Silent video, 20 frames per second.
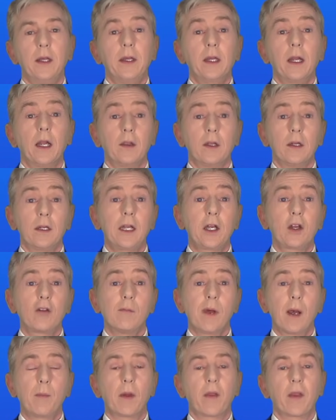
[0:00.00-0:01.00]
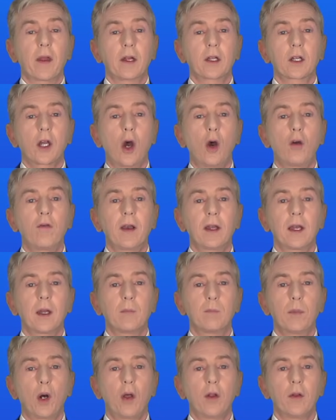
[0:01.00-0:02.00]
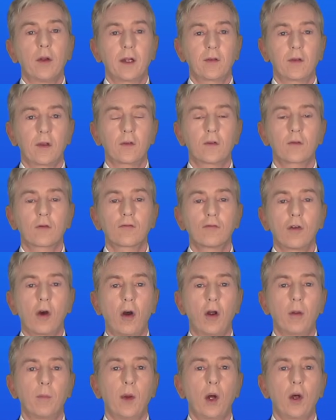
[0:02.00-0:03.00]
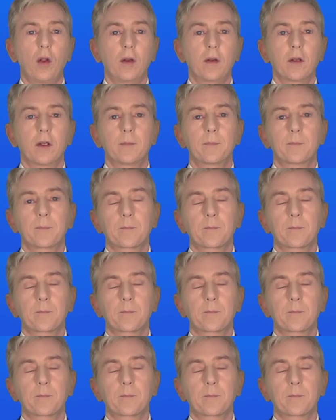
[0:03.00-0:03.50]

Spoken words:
And you need to remember that a covalent bond is a strong bond.